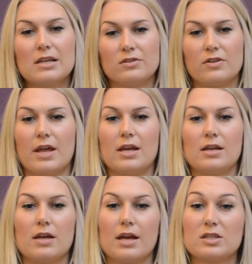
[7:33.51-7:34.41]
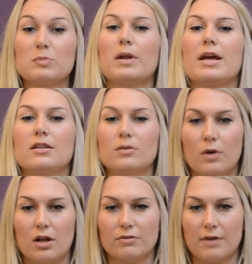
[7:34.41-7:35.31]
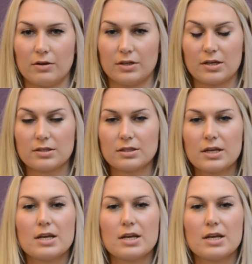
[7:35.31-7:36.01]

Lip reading: so they explain the world around us.